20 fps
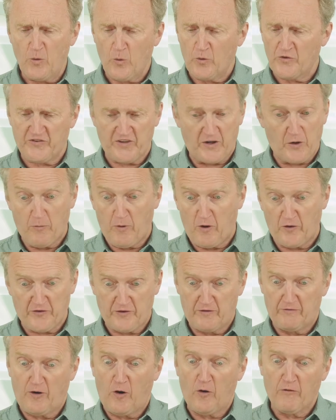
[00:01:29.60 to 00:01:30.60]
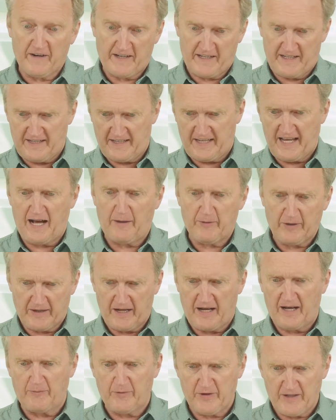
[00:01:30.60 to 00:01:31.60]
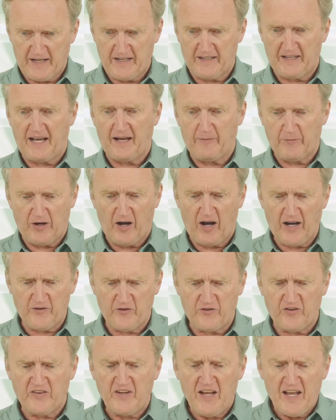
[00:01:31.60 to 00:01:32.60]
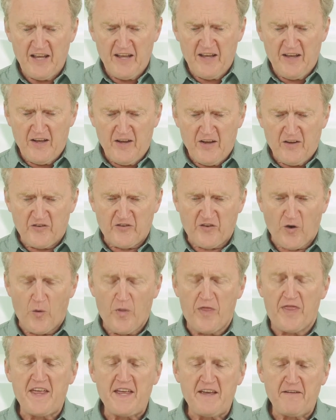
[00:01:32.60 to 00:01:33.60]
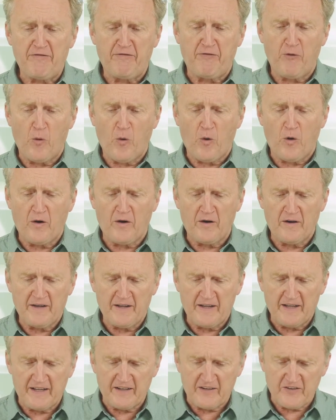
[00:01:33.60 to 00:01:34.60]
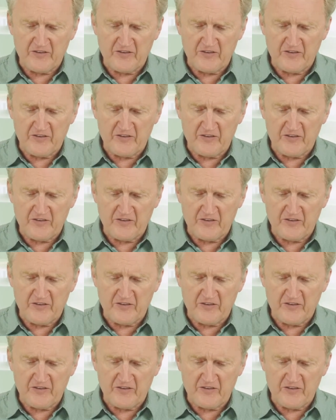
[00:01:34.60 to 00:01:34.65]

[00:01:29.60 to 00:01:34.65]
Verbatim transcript: or single bonds involving carbon, carbon, and carbon hydrogen. So therefore, it